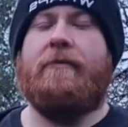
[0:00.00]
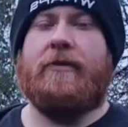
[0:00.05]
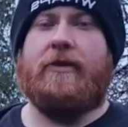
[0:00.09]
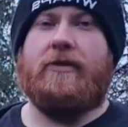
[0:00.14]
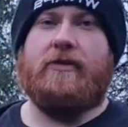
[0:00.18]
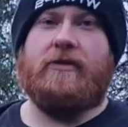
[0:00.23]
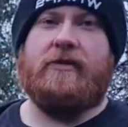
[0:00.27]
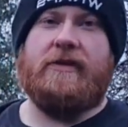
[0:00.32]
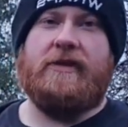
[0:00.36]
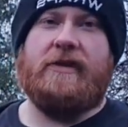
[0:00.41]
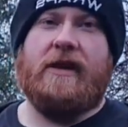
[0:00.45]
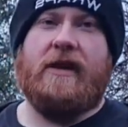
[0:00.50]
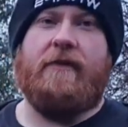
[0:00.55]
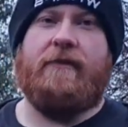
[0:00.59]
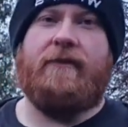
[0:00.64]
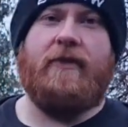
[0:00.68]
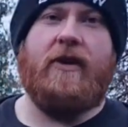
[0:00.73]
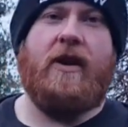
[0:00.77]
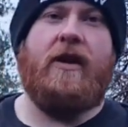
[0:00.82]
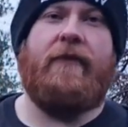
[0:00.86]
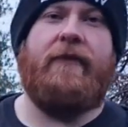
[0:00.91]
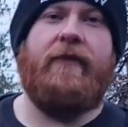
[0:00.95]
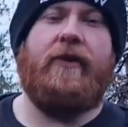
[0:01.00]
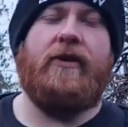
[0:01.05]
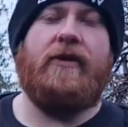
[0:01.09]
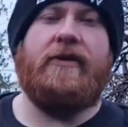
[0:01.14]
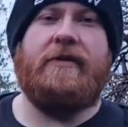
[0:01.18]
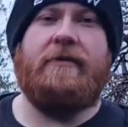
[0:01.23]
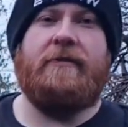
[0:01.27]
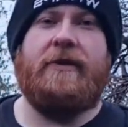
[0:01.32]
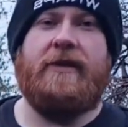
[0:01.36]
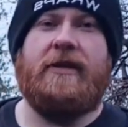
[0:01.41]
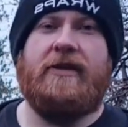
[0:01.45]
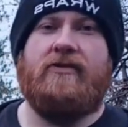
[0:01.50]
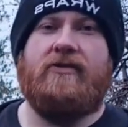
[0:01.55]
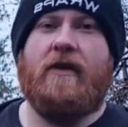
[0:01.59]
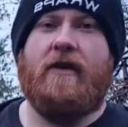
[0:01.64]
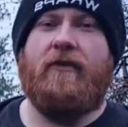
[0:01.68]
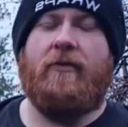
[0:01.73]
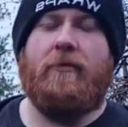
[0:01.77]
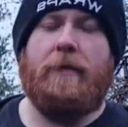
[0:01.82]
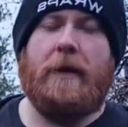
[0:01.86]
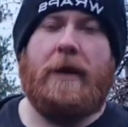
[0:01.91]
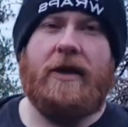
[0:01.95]
because I've got a 30-minute
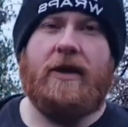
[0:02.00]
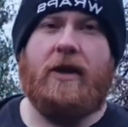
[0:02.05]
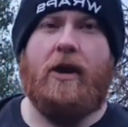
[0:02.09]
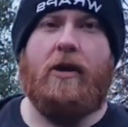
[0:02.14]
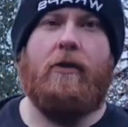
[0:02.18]
travel back